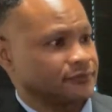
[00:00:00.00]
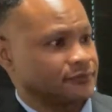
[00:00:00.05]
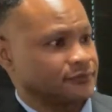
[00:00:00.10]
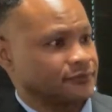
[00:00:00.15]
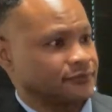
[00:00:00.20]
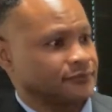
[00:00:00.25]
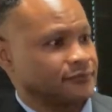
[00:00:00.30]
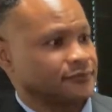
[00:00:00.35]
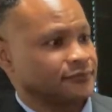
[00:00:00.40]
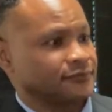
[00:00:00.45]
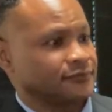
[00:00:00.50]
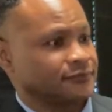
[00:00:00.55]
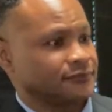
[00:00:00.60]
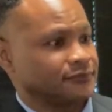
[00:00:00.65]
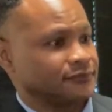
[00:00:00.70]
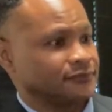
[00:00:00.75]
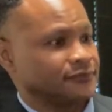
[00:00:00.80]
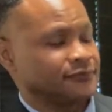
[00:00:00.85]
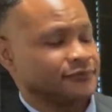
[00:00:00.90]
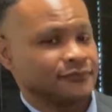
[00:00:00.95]

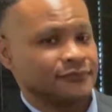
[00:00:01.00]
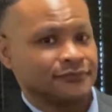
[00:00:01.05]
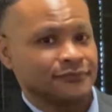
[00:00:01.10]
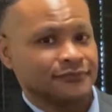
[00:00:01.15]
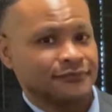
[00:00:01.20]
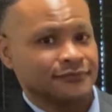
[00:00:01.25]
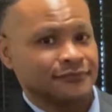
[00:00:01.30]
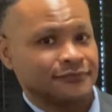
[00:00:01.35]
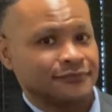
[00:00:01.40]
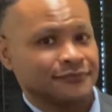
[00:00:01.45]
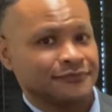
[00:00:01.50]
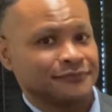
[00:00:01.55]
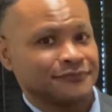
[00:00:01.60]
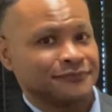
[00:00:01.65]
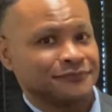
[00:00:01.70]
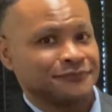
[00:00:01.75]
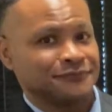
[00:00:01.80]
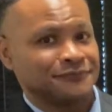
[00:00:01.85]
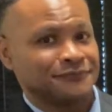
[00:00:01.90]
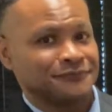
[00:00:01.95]

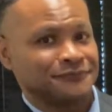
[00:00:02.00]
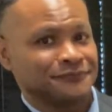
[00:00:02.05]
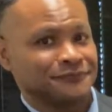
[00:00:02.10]
[no speech]